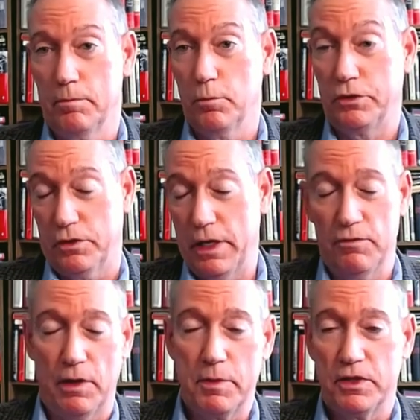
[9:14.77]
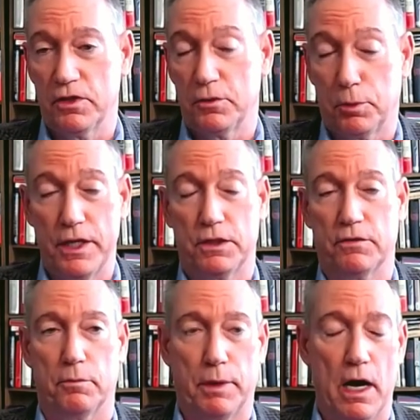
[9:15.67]
was Ian Fleming's inspiration
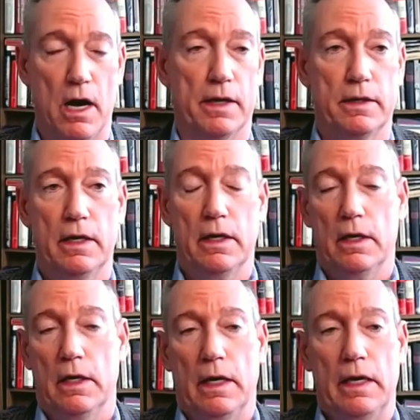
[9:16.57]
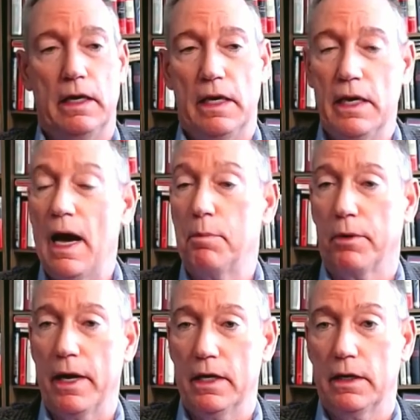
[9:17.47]
for Bond. He
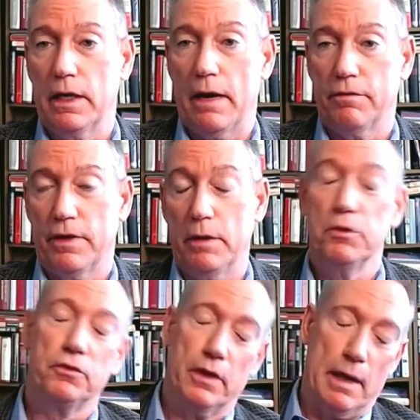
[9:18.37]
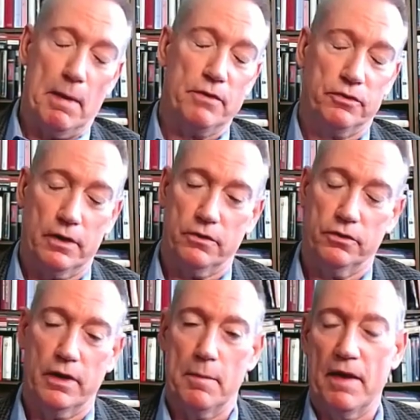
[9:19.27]
operated out of, he was
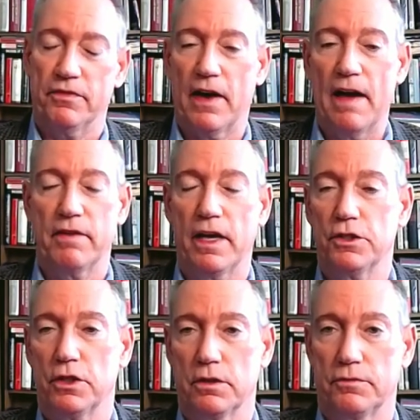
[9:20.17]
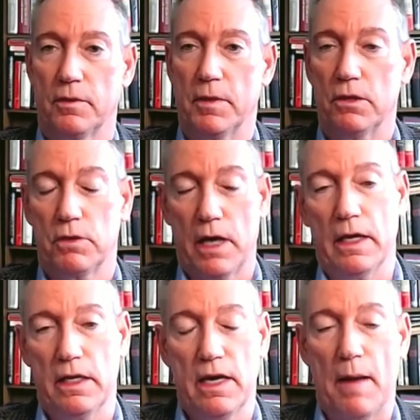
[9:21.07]
MI6, MI5 agent from the
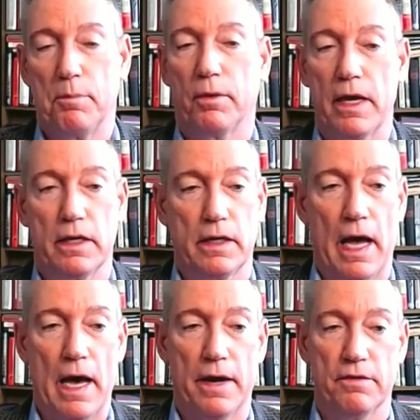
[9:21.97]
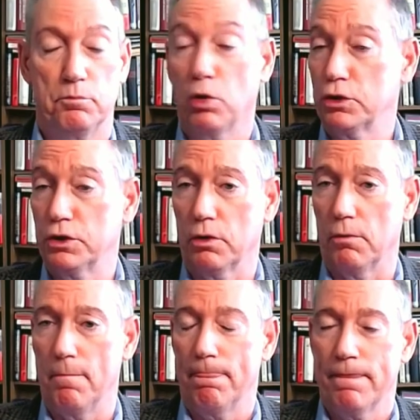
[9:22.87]
UK, and he operated out of
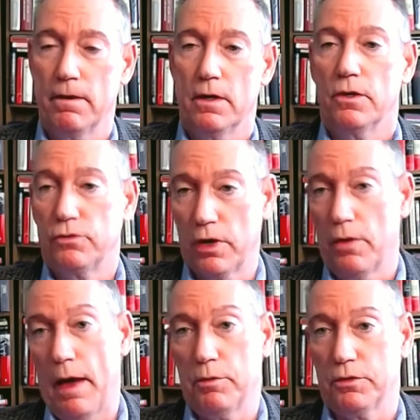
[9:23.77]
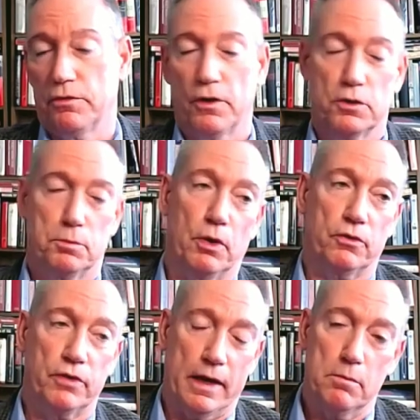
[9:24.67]
Portugal. So that was the first
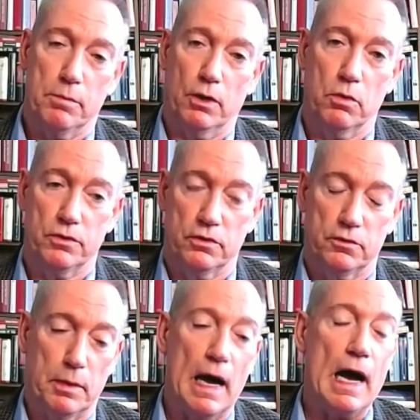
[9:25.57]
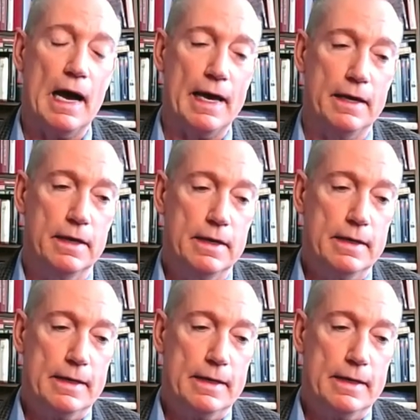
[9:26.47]
book. Second book was a spy